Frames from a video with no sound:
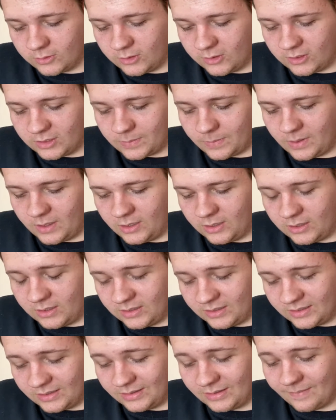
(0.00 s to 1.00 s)

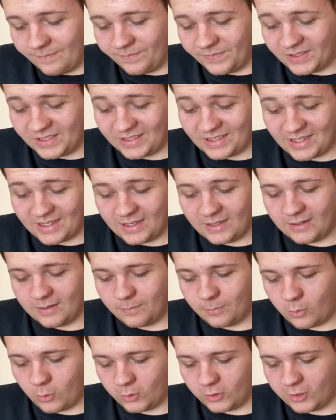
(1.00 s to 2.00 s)
USB-C
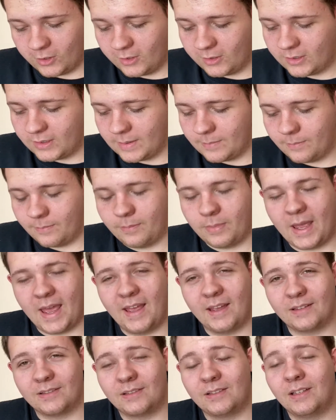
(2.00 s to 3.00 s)
port
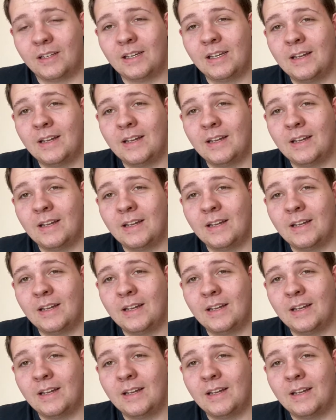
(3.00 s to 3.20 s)
compact